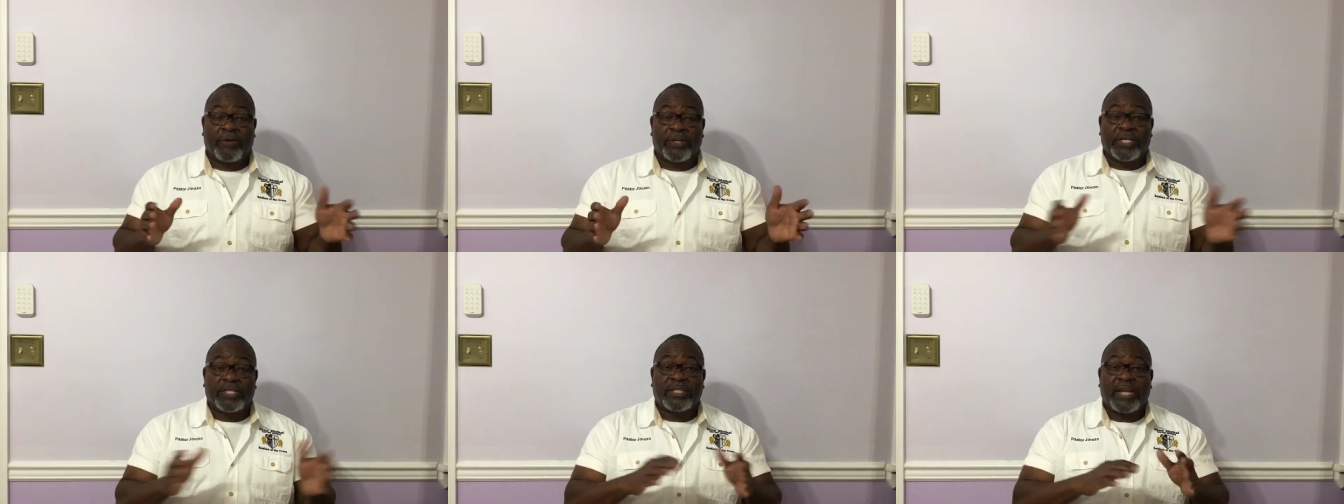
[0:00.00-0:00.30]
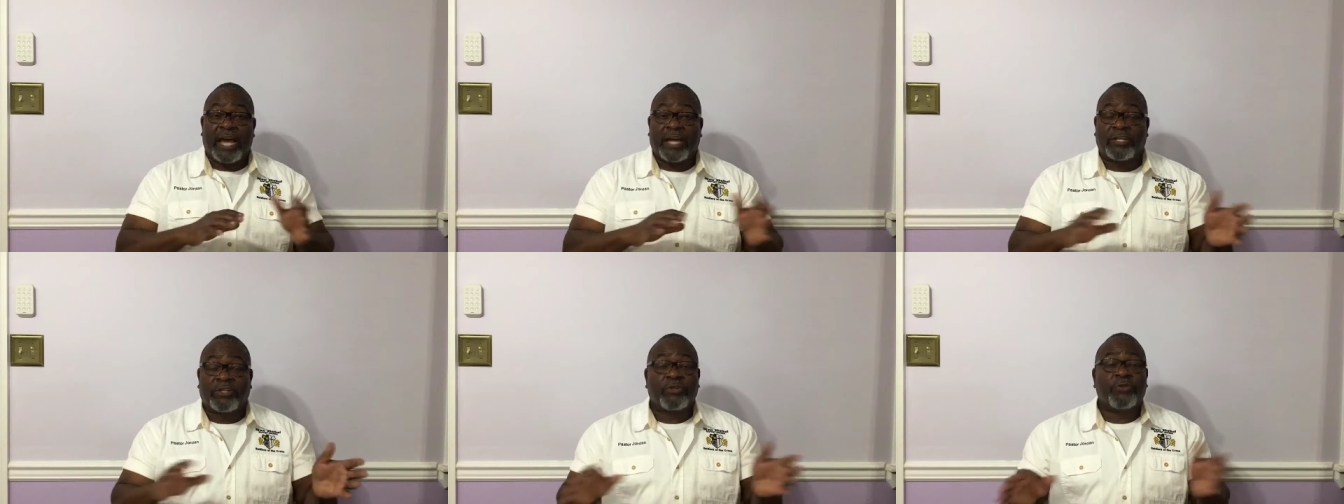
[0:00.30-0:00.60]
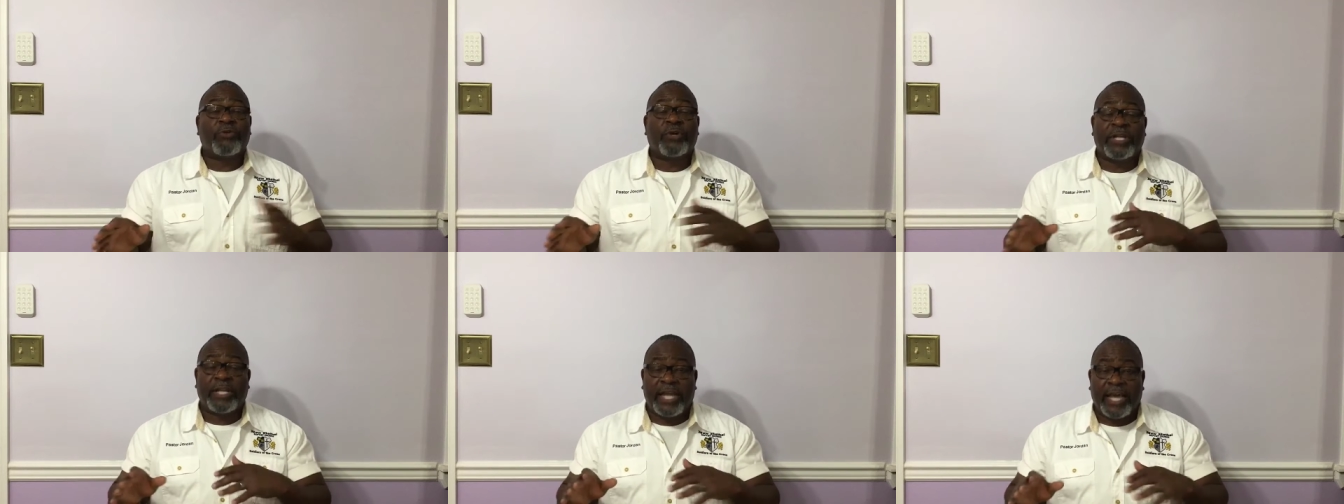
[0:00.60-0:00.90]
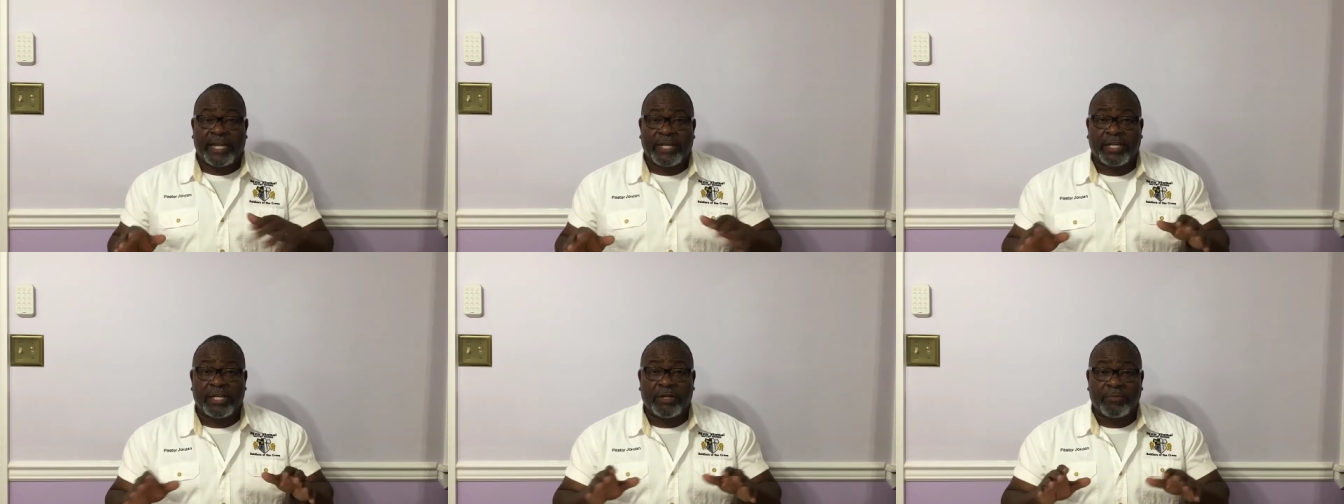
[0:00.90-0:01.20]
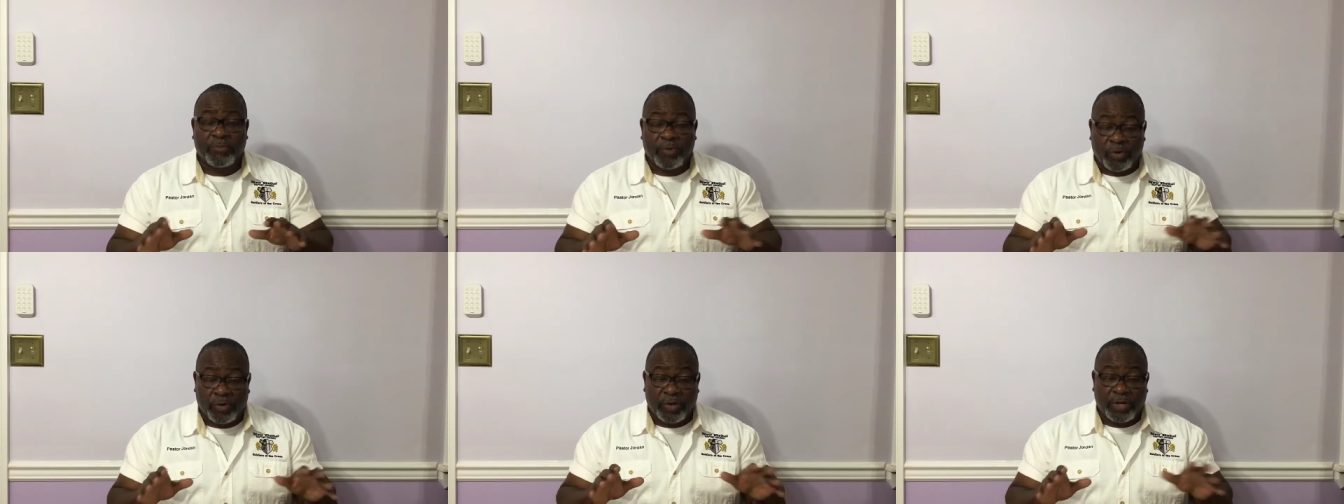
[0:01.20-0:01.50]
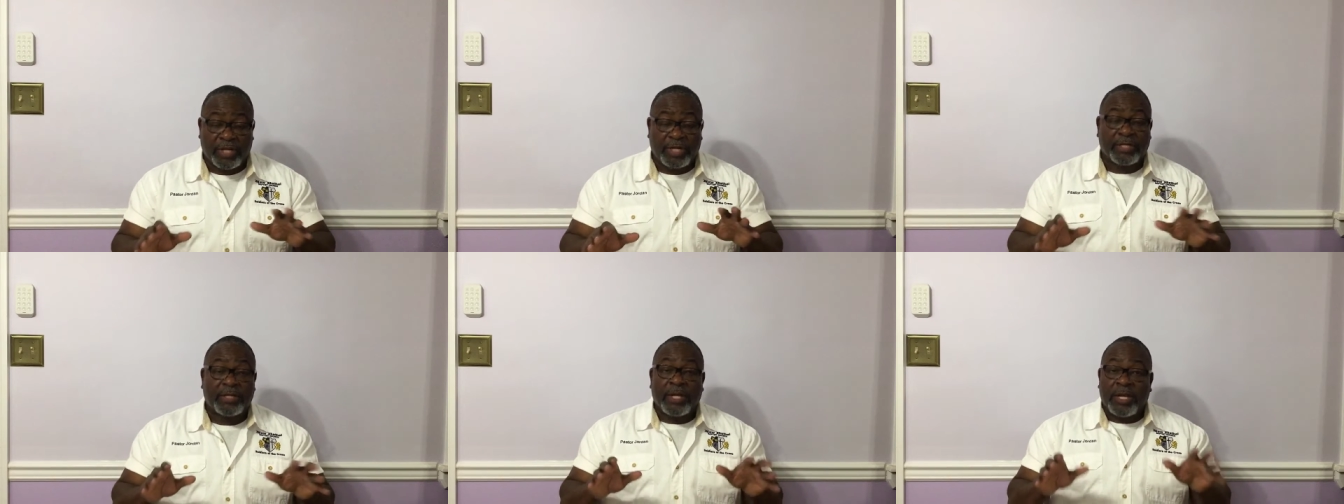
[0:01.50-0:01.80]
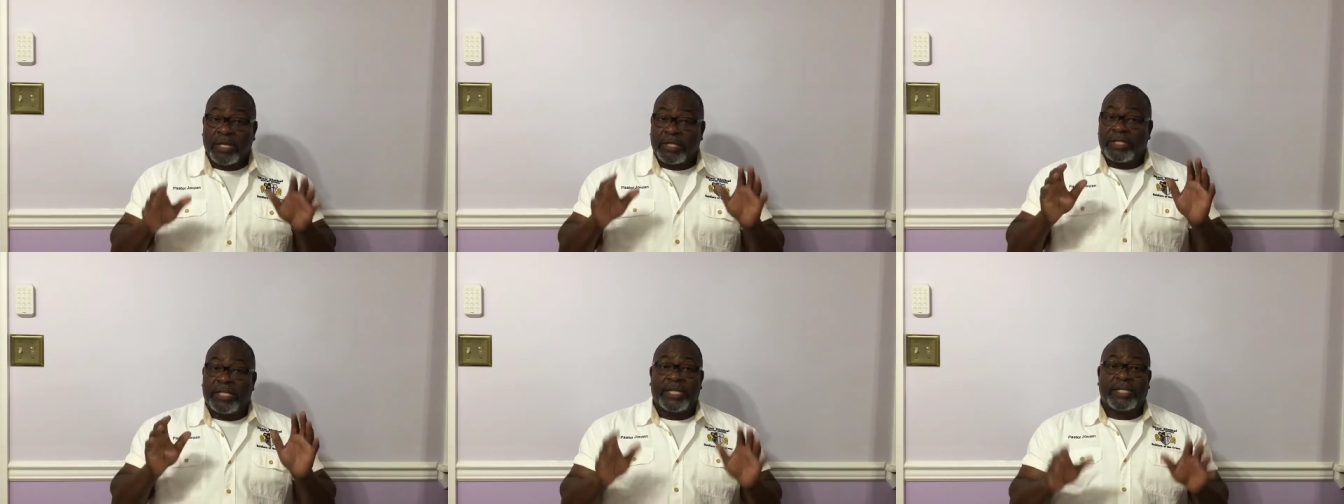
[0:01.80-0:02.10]
He's not doing that anymore. And
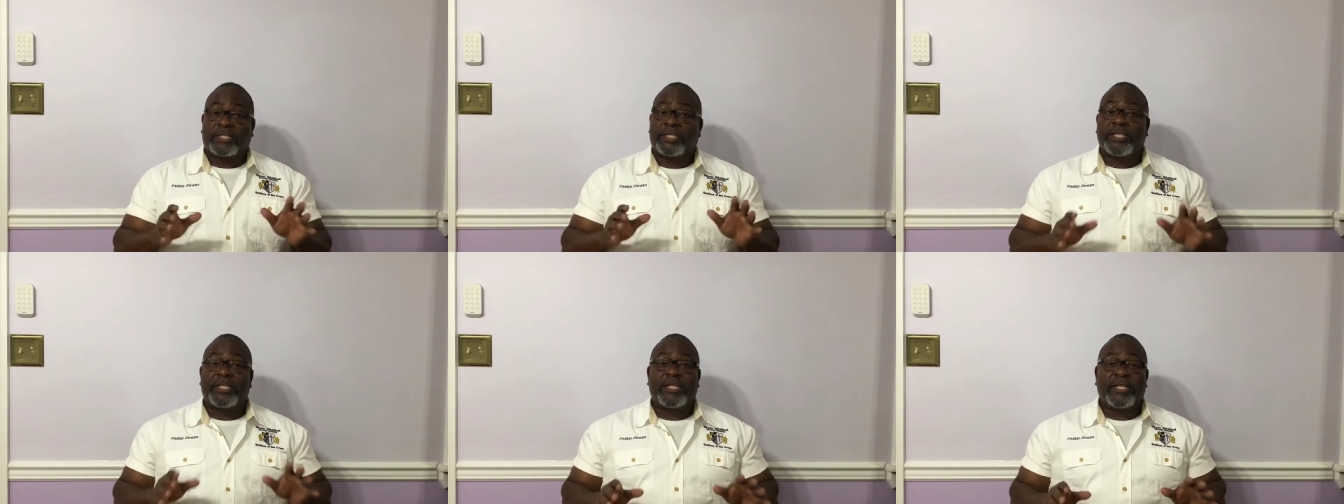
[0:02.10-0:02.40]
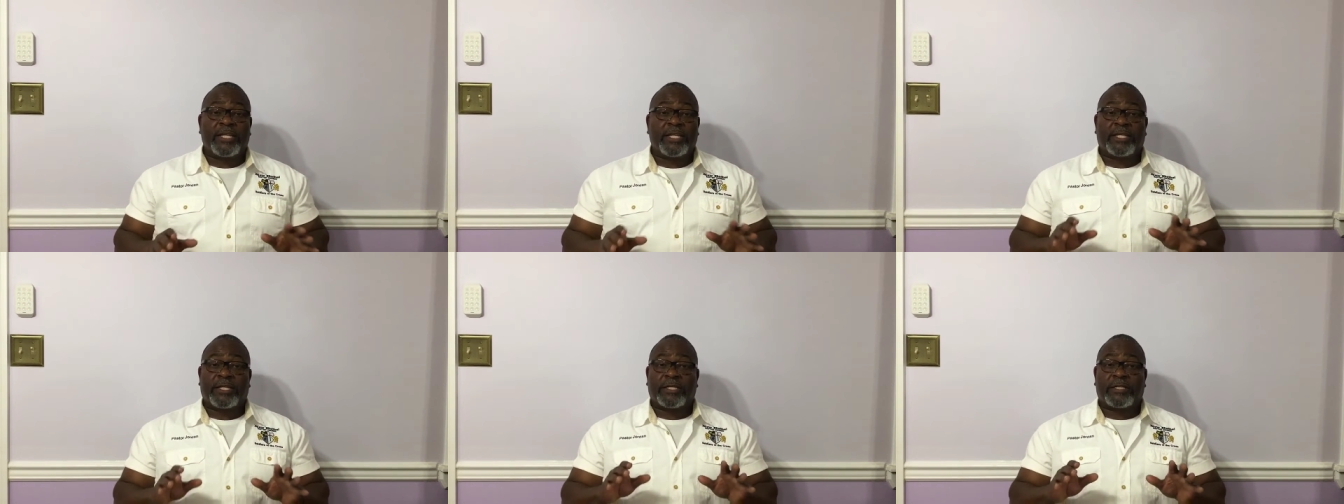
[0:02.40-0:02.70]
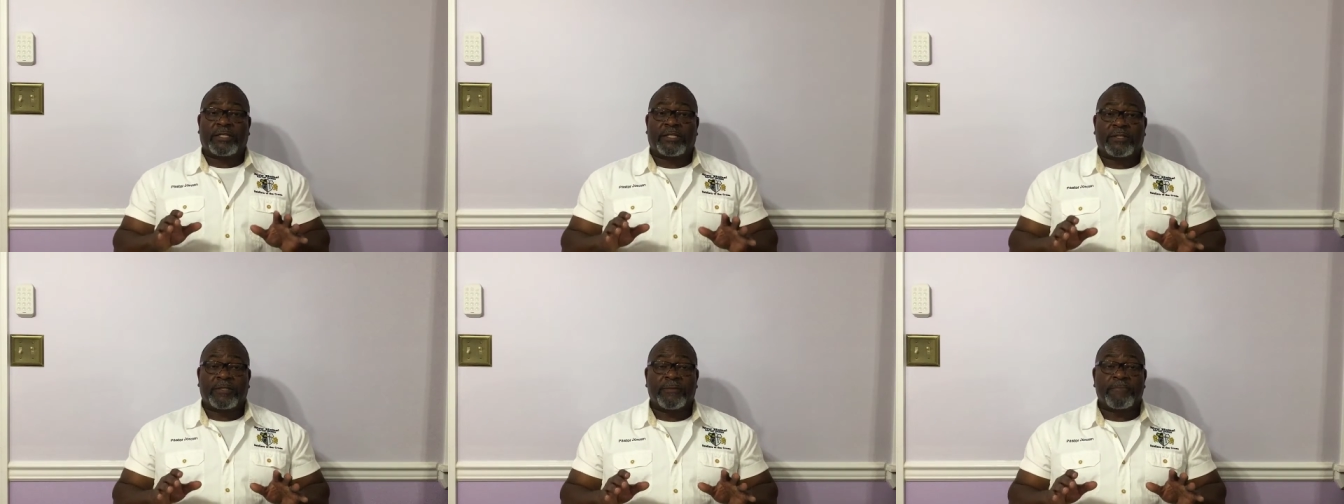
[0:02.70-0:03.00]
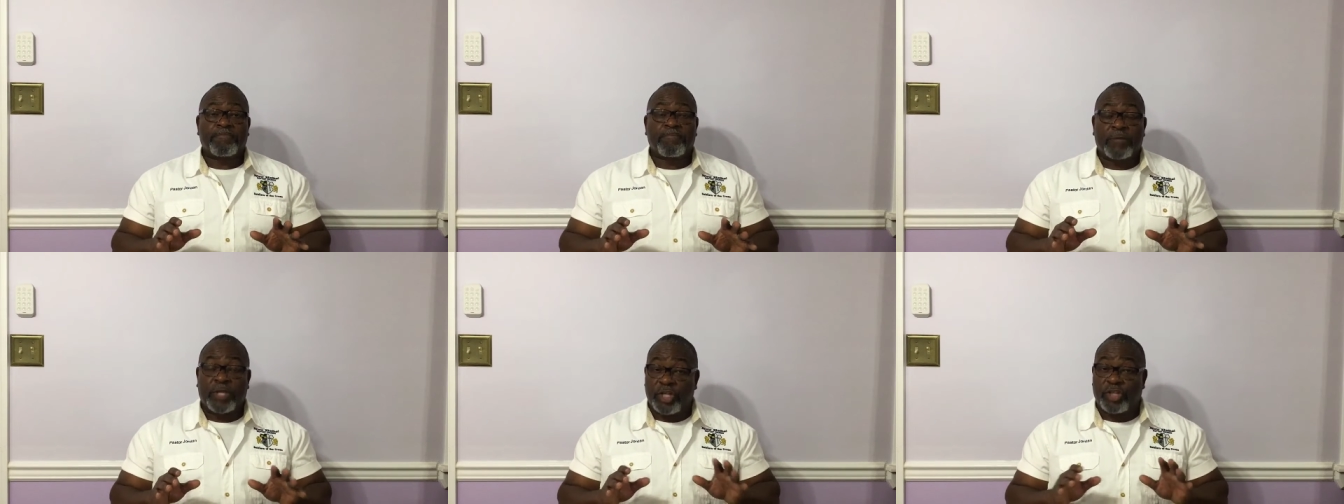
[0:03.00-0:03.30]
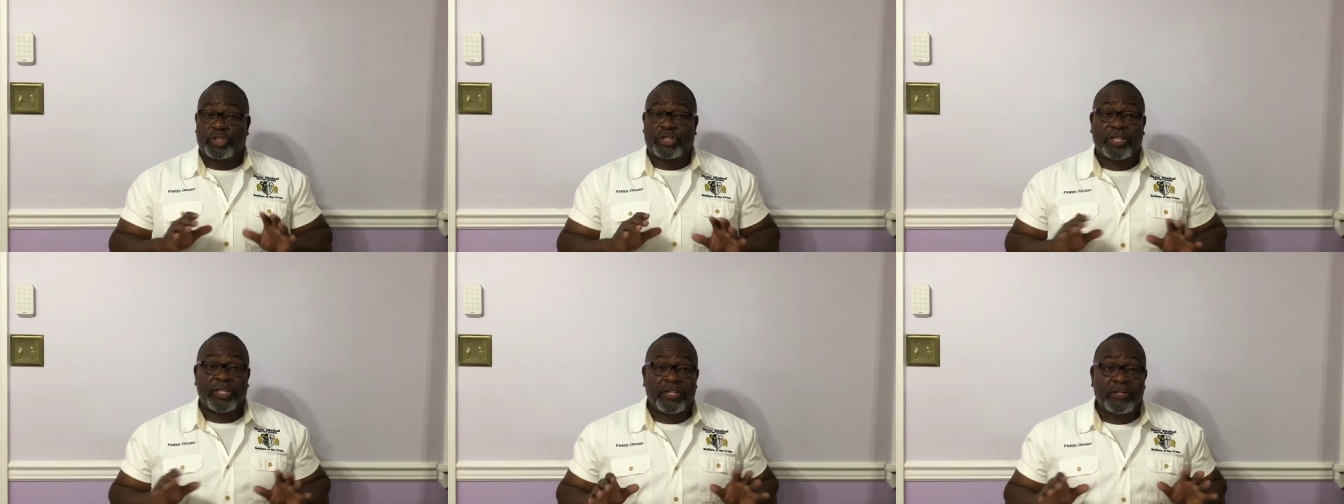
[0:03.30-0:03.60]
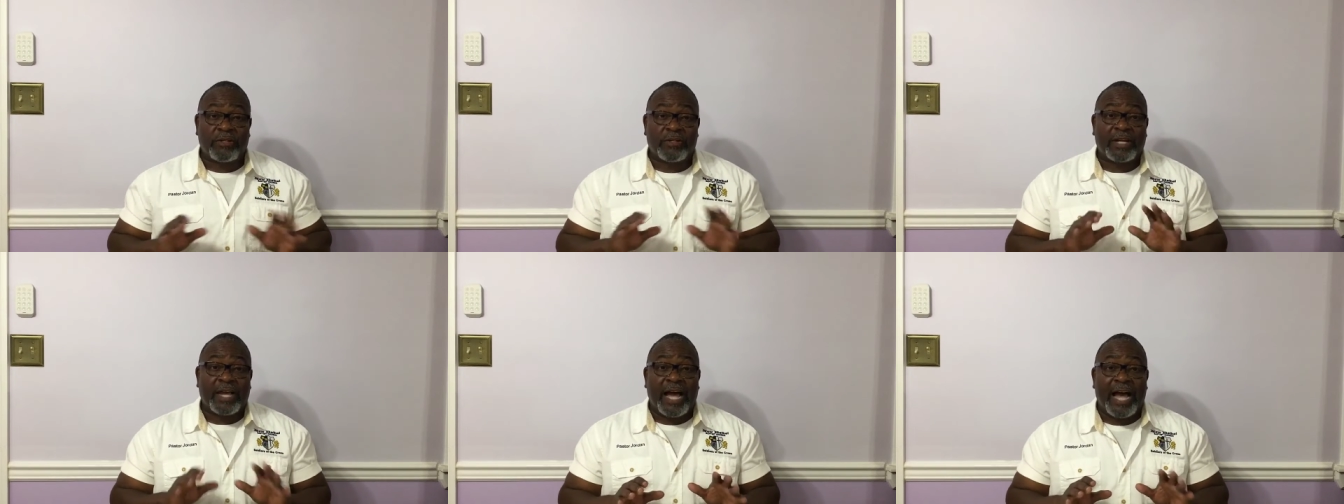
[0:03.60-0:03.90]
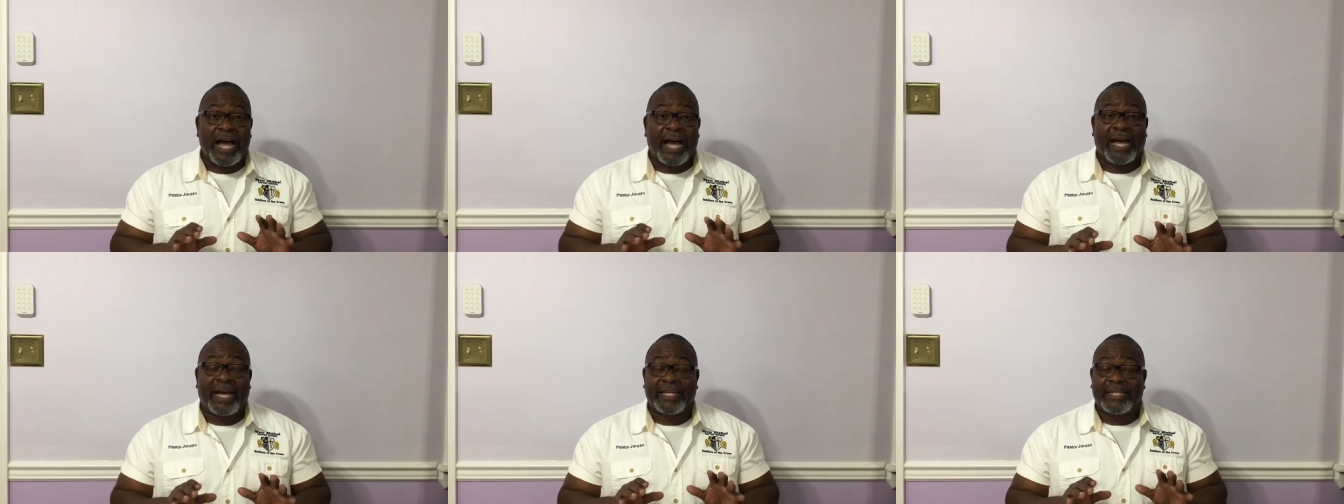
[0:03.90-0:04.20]
yes, He is. He's still
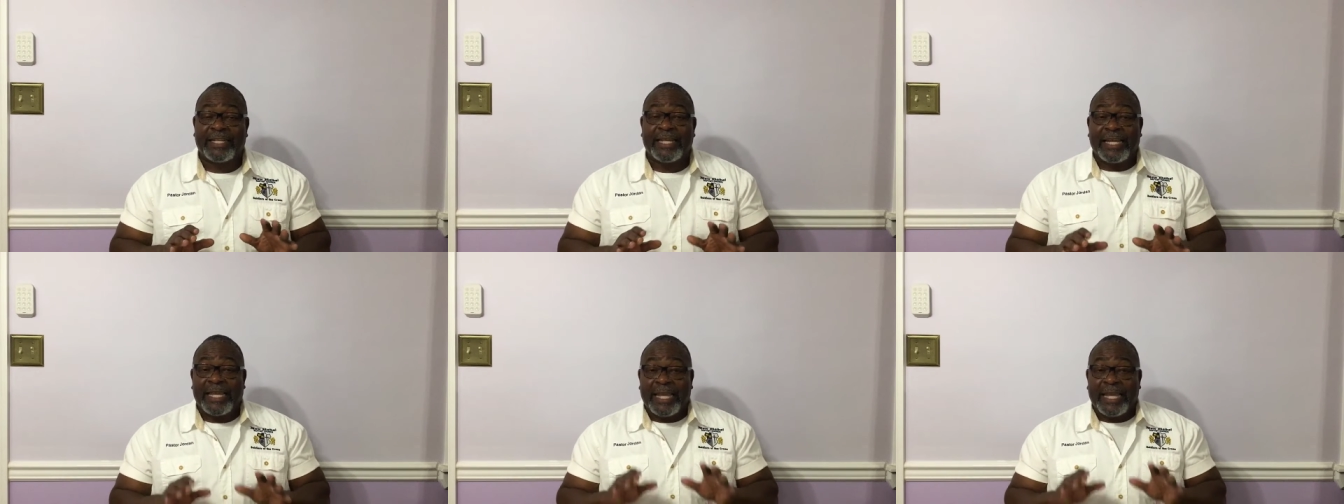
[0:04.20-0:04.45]
God.